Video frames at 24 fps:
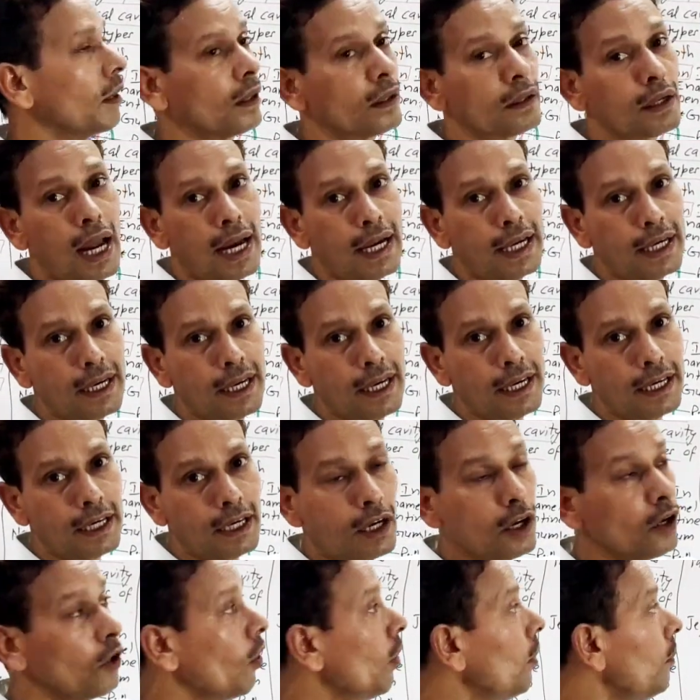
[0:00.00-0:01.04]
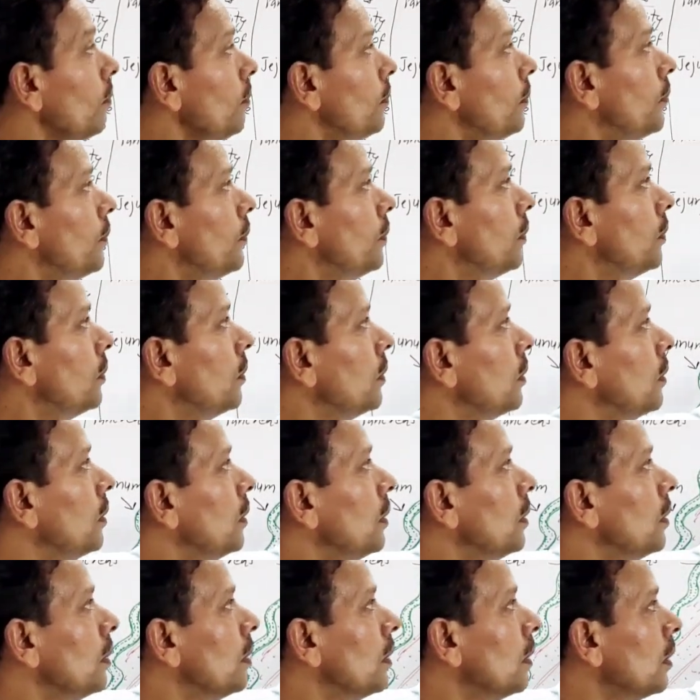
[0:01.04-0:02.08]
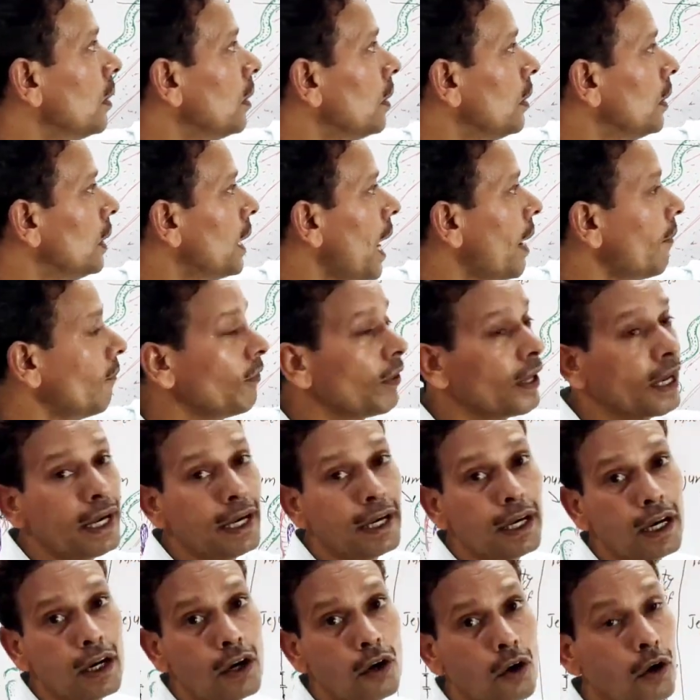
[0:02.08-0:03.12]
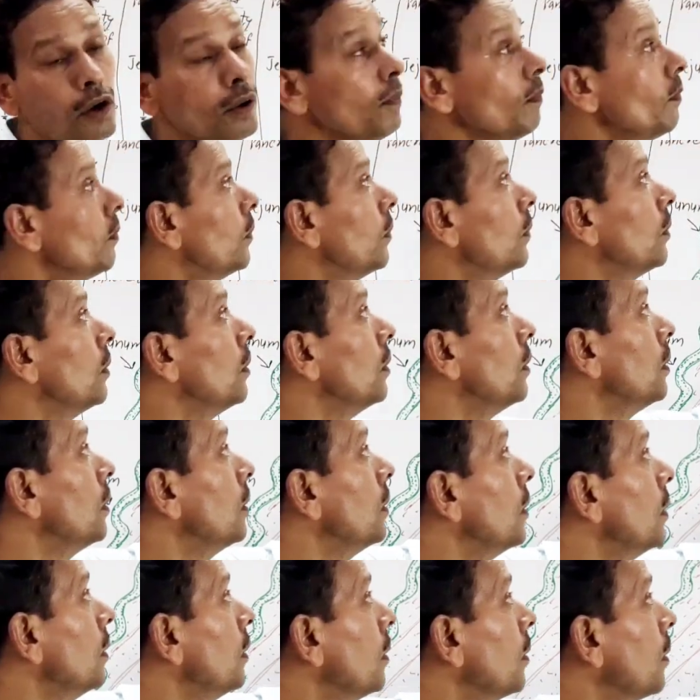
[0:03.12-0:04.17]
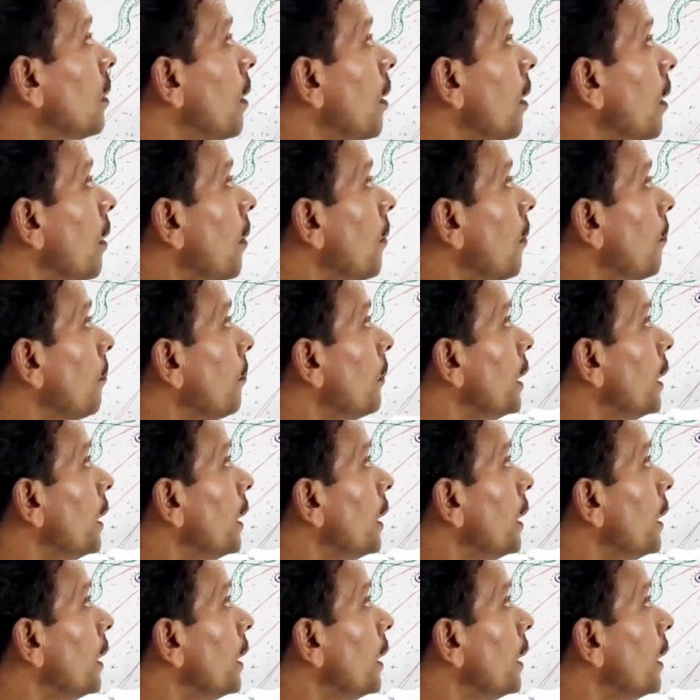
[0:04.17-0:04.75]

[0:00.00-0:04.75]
Right lateral lobe, left lateral lobe,